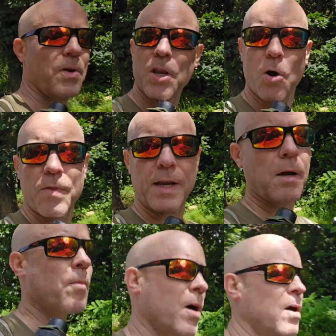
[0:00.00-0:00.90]
Know that
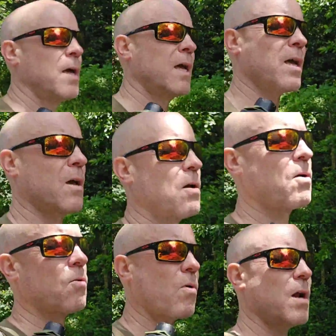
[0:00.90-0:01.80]
I'm on
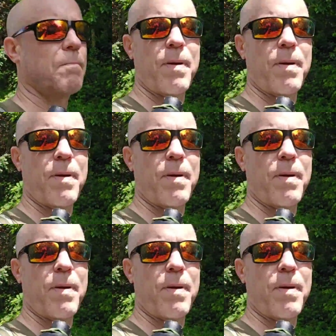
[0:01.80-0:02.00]
the right